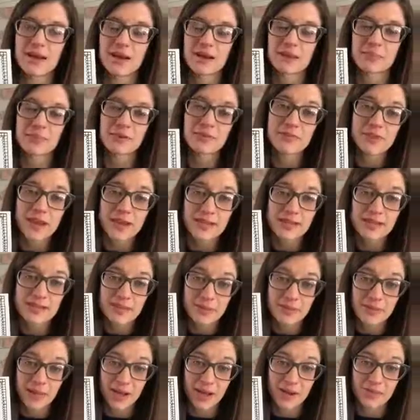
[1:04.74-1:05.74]
provide some
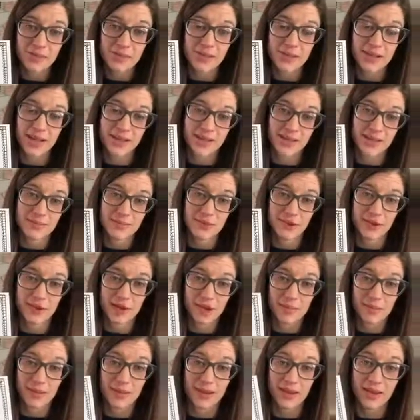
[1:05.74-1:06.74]
help to let them know how
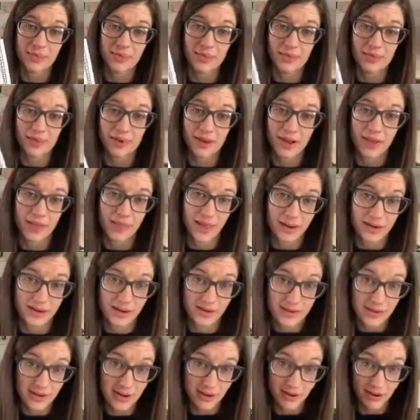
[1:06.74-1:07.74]
many letters
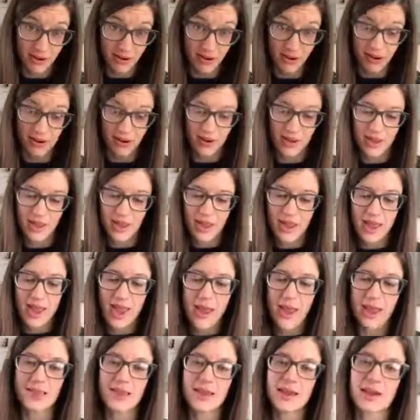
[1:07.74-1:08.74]
there are.
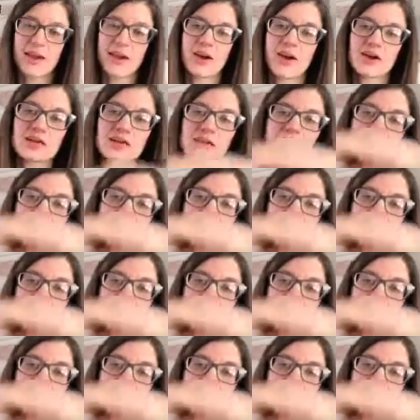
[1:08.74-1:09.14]
And then I also